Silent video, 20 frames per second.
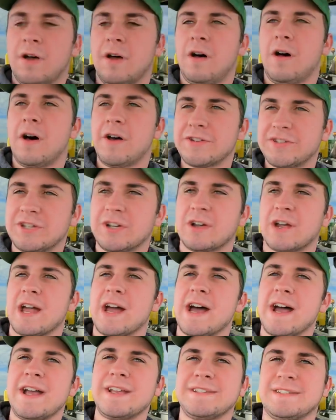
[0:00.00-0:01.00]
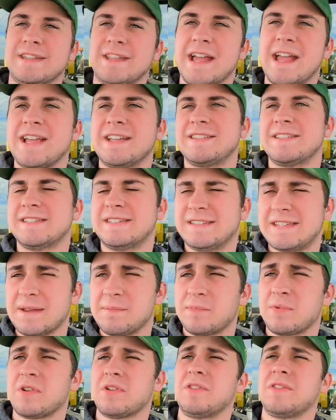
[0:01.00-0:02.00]
Also guys, today is
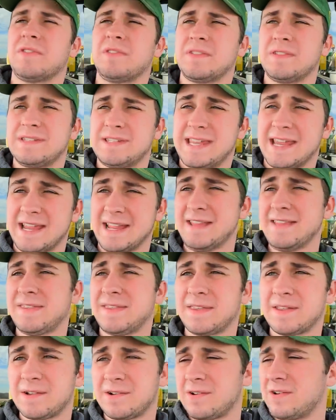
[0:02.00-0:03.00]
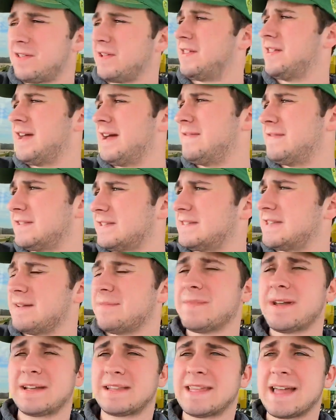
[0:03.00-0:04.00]
December 10th or the 11th,
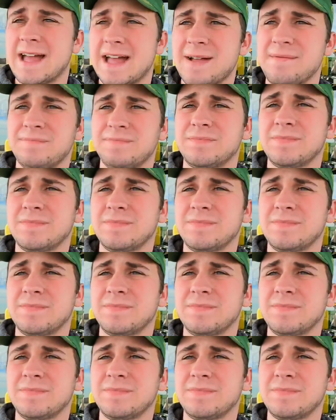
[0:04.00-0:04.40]
something like that.